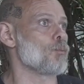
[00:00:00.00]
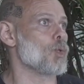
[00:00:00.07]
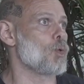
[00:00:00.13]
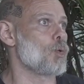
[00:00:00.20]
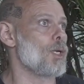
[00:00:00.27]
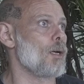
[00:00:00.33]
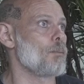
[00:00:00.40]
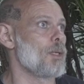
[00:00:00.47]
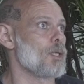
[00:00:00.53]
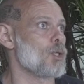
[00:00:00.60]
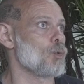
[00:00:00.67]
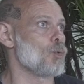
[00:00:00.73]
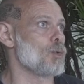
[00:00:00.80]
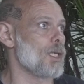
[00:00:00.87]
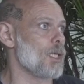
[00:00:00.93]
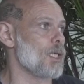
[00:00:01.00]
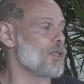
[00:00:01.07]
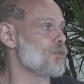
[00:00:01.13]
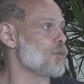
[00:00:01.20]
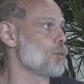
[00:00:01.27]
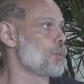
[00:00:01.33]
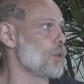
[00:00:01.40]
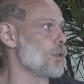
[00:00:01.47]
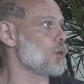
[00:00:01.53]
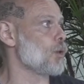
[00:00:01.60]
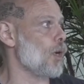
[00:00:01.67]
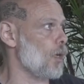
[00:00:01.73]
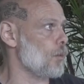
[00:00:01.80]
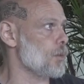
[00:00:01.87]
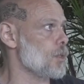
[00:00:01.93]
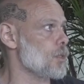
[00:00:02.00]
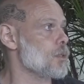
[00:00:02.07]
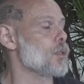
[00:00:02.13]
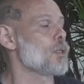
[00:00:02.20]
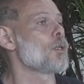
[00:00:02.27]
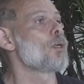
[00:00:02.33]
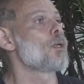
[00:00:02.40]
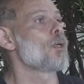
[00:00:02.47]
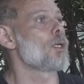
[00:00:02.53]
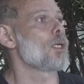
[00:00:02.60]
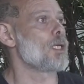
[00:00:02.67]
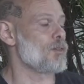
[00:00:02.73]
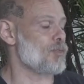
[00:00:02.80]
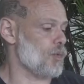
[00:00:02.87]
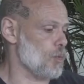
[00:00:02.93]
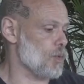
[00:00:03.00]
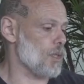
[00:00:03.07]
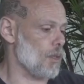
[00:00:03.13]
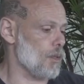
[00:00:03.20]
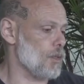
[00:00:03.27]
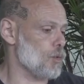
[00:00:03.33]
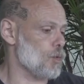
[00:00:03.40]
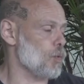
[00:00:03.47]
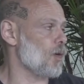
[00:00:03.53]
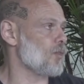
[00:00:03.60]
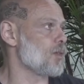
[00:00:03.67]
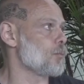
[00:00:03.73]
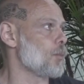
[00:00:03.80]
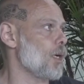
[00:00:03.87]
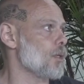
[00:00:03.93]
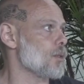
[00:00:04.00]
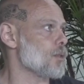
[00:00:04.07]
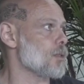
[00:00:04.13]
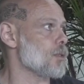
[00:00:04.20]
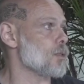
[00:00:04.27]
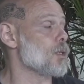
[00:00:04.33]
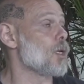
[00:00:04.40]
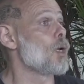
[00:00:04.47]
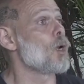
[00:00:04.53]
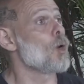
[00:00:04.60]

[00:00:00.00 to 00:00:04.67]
could I make you do deadlift to build your hammies if you're starting to have imbalances?